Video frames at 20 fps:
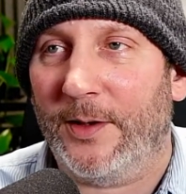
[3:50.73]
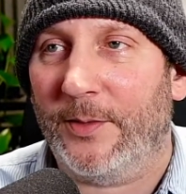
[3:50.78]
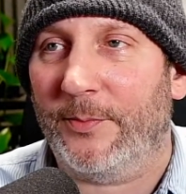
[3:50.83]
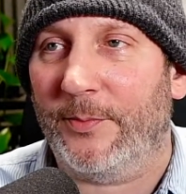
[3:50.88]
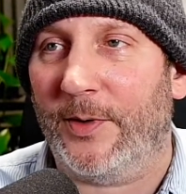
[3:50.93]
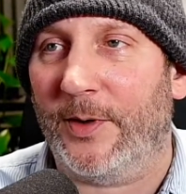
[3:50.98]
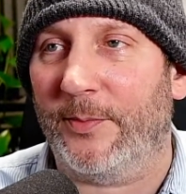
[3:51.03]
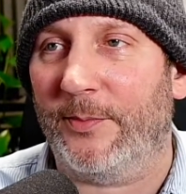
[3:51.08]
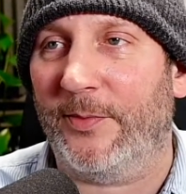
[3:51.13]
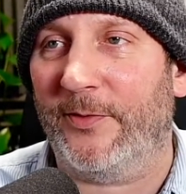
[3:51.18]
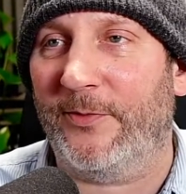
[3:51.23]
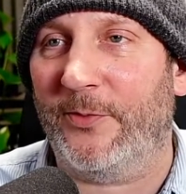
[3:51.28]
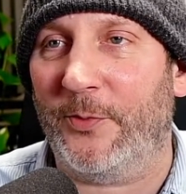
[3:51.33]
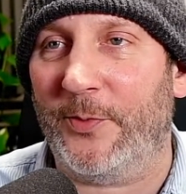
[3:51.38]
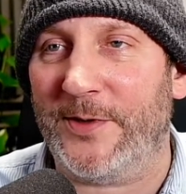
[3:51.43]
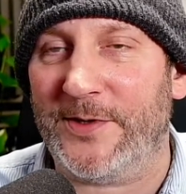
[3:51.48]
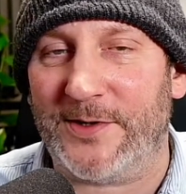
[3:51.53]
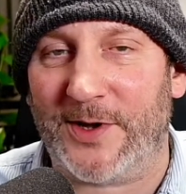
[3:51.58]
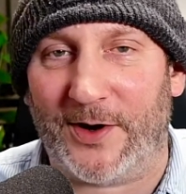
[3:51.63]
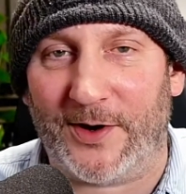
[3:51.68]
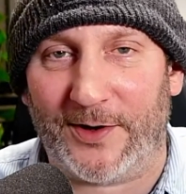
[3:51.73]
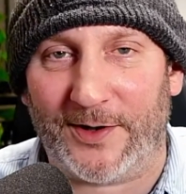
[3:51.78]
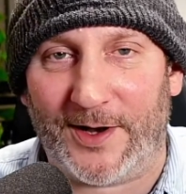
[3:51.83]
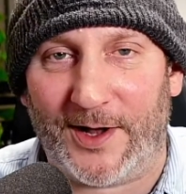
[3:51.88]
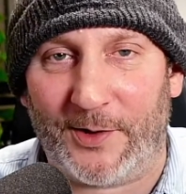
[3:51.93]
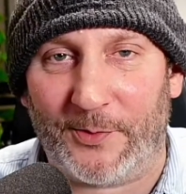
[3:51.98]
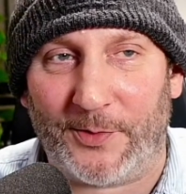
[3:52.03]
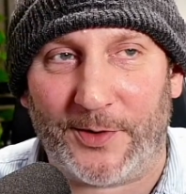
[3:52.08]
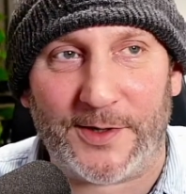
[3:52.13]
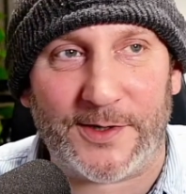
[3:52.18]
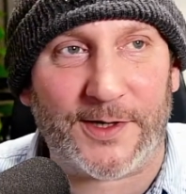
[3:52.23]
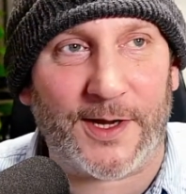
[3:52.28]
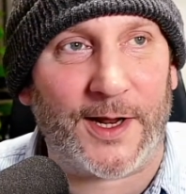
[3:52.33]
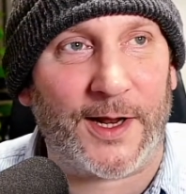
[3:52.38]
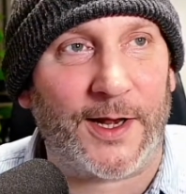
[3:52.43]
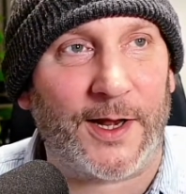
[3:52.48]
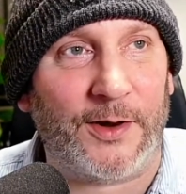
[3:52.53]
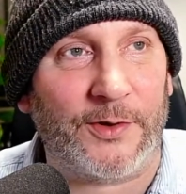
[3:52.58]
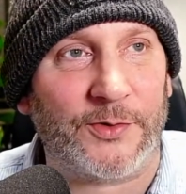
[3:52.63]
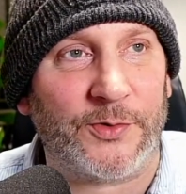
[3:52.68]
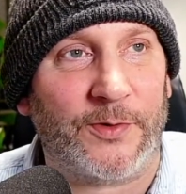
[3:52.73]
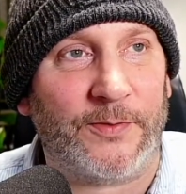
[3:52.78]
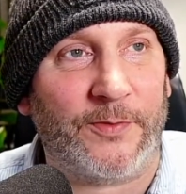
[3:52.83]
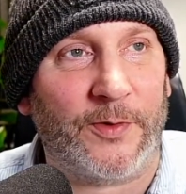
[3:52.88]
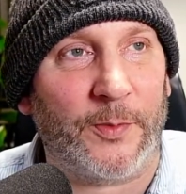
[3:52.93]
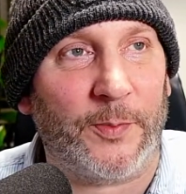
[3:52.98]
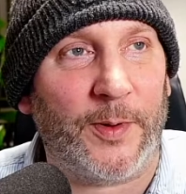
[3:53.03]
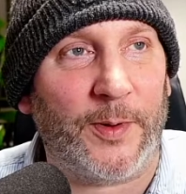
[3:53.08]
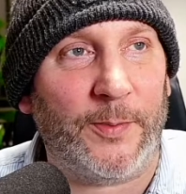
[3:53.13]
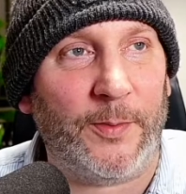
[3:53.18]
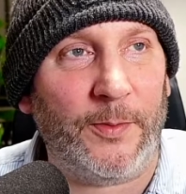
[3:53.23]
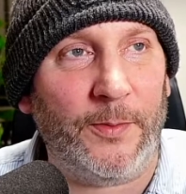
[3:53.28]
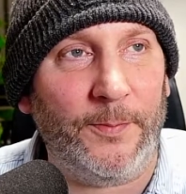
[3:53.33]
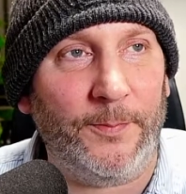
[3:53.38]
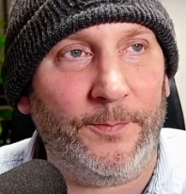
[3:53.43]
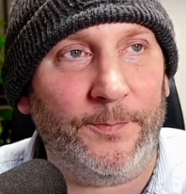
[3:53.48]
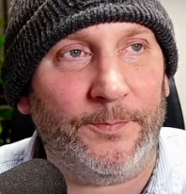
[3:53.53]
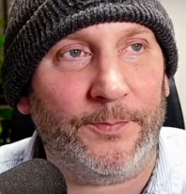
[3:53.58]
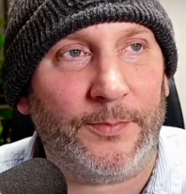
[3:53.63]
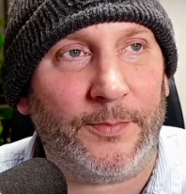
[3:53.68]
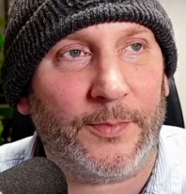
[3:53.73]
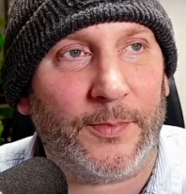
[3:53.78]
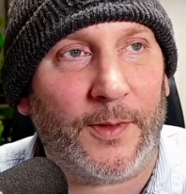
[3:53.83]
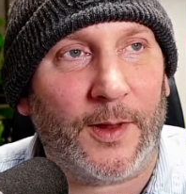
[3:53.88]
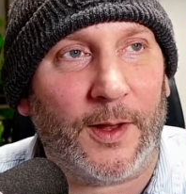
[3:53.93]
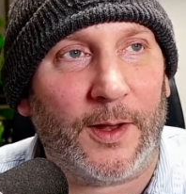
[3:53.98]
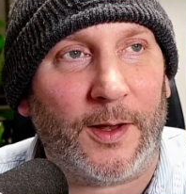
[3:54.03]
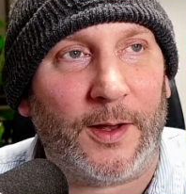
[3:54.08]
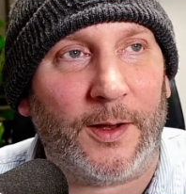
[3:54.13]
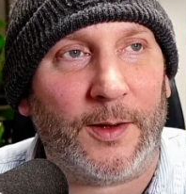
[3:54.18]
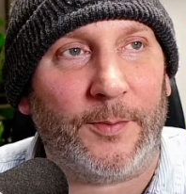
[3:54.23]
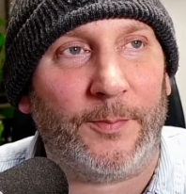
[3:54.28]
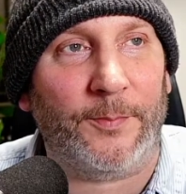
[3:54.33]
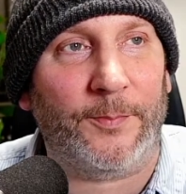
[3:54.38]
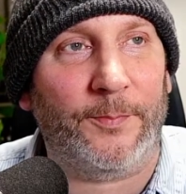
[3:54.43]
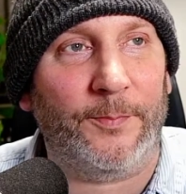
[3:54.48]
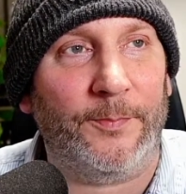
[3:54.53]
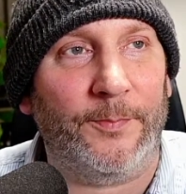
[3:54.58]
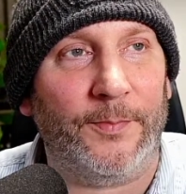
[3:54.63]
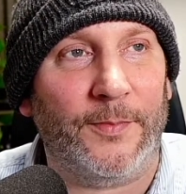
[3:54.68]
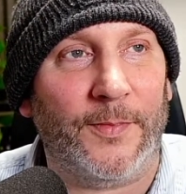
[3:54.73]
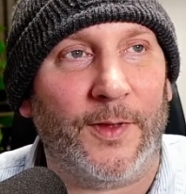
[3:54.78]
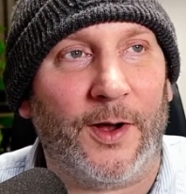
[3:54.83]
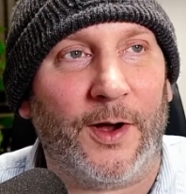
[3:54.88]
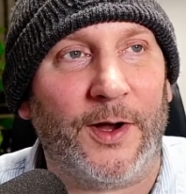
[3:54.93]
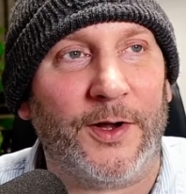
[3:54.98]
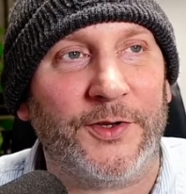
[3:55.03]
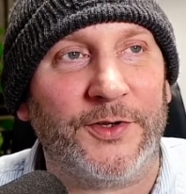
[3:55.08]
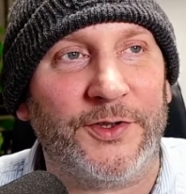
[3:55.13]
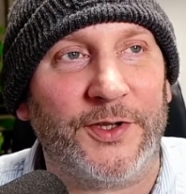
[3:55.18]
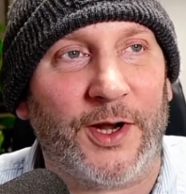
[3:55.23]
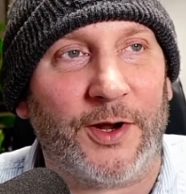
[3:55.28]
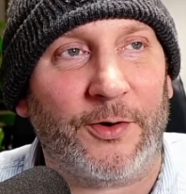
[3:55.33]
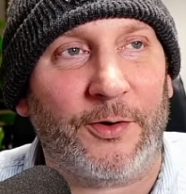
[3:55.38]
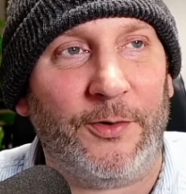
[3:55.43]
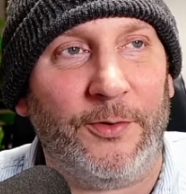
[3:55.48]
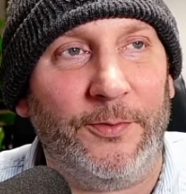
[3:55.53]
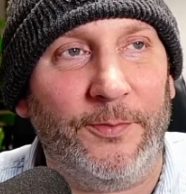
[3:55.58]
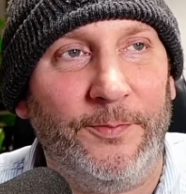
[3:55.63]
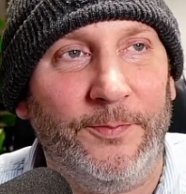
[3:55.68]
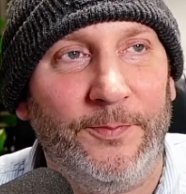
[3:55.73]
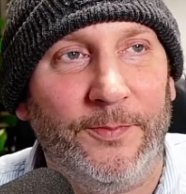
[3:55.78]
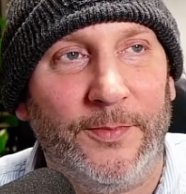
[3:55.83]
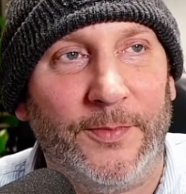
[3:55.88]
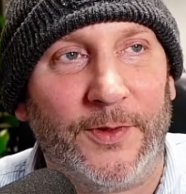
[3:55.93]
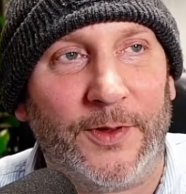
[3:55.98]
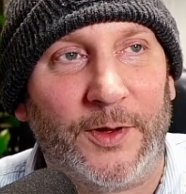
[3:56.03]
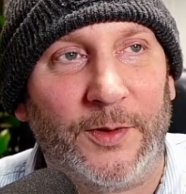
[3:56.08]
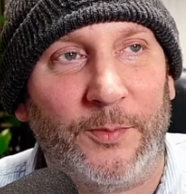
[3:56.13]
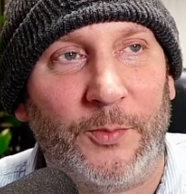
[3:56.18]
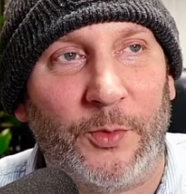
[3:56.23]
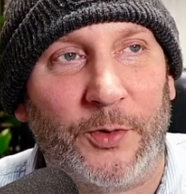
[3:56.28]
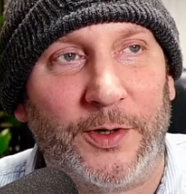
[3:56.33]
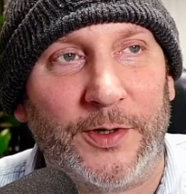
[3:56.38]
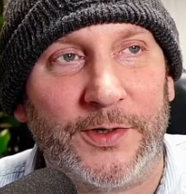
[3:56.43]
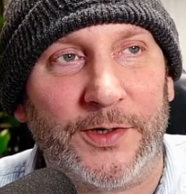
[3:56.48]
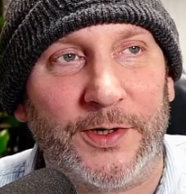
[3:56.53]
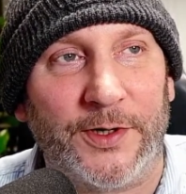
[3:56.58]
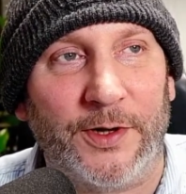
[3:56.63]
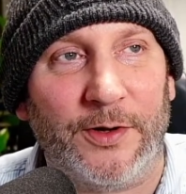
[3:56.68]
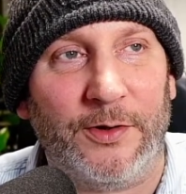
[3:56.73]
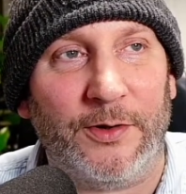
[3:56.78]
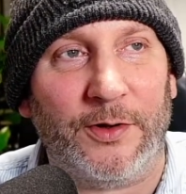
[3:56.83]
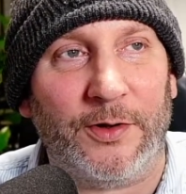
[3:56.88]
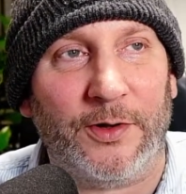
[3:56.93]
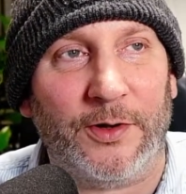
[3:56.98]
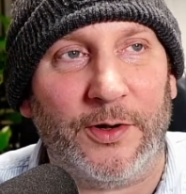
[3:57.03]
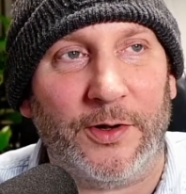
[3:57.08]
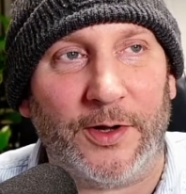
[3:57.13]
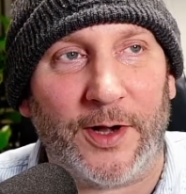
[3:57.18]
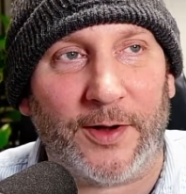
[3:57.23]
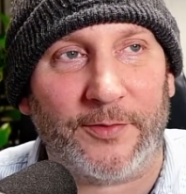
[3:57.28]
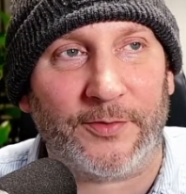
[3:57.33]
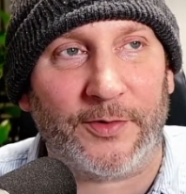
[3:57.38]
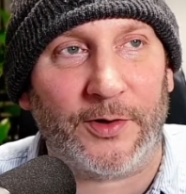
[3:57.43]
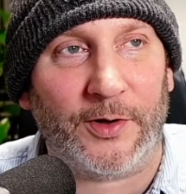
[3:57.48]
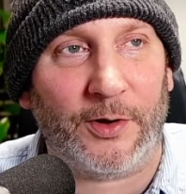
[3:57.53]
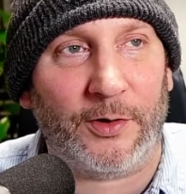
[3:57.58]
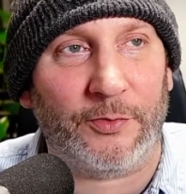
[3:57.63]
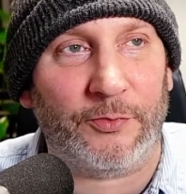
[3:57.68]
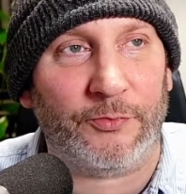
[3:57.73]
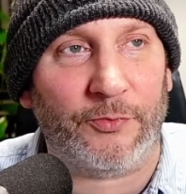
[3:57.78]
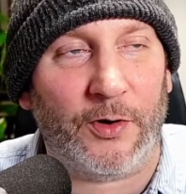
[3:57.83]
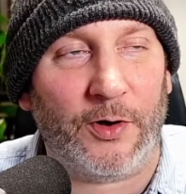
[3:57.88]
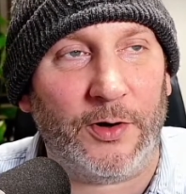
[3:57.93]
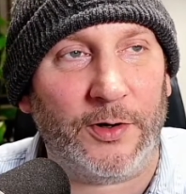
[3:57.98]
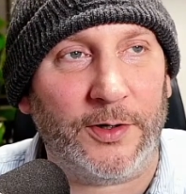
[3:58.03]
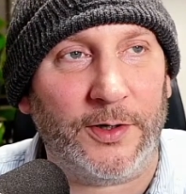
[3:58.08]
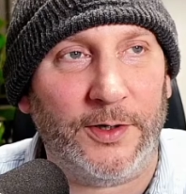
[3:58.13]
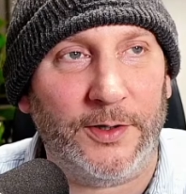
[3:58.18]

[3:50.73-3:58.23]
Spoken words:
But before we start on that, I want to say hello to a few people. Hi, Cheryl. Good morning to you. Good afternoon, Rod.